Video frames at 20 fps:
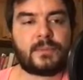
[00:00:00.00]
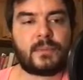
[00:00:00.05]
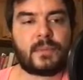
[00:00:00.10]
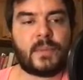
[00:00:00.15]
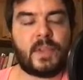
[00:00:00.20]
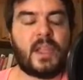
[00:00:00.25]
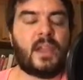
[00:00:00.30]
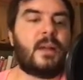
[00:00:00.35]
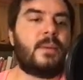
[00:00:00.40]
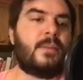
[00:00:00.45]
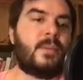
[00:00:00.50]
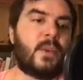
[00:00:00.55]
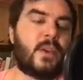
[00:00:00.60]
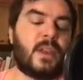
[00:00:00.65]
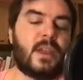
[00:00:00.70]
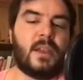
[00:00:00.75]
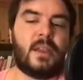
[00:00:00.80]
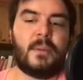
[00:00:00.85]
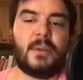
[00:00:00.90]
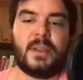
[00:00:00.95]
yeah. Okay.
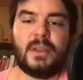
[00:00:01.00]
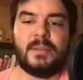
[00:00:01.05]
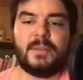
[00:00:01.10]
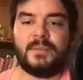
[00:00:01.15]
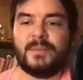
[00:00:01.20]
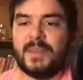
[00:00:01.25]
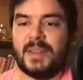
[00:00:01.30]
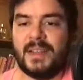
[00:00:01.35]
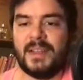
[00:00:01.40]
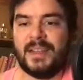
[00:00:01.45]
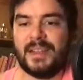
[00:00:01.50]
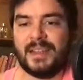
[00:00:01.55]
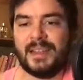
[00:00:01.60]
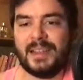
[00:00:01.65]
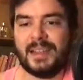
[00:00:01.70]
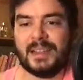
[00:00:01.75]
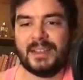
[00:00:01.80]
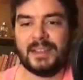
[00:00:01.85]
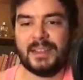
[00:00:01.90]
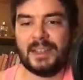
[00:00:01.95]
I mean,
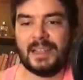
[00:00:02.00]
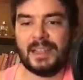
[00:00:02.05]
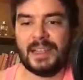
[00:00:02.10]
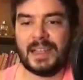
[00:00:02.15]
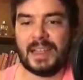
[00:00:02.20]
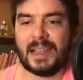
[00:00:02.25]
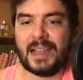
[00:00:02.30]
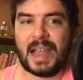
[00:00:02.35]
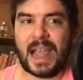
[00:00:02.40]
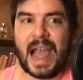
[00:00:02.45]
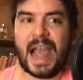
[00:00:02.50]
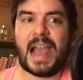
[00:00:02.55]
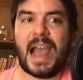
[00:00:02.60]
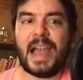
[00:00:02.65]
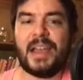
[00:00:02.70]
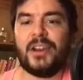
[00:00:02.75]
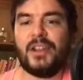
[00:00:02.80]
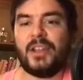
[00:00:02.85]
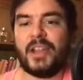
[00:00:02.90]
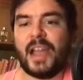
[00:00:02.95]
do
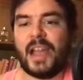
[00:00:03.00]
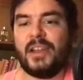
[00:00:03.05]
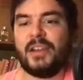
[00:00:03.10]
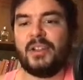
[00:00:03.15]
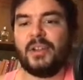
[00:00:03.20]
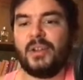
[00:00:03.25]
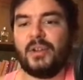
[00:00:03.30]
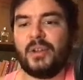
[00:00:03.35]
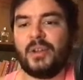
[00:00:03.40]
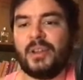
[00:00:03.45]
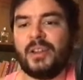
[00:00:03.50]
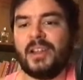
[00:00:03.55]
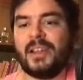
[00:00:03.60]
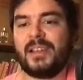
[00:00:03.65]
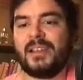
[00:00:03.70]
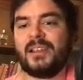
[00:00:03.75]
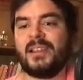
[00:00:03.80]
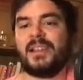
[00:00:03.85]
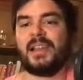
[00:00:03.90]
I do you know like